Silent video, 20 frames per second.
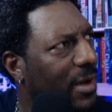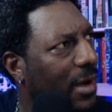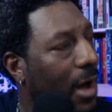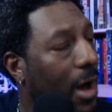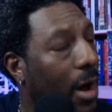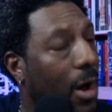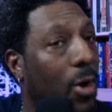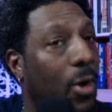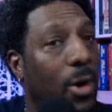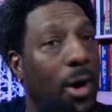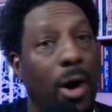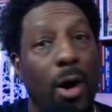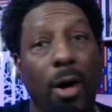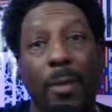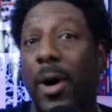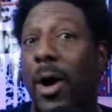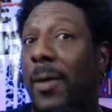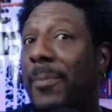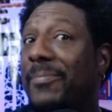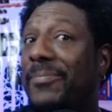
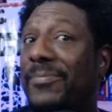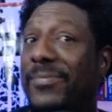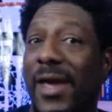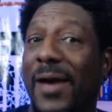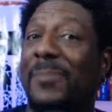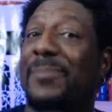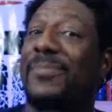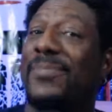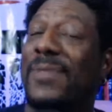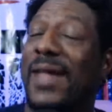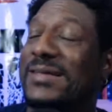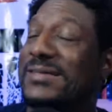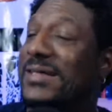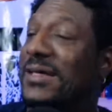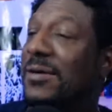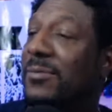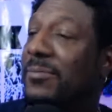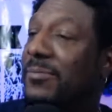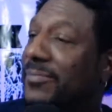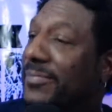Oh, yep,
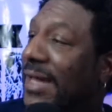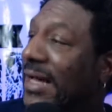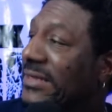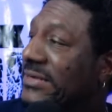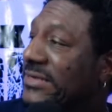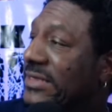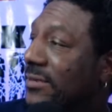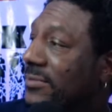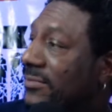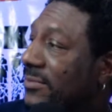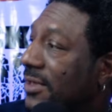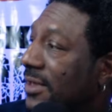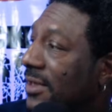that's him.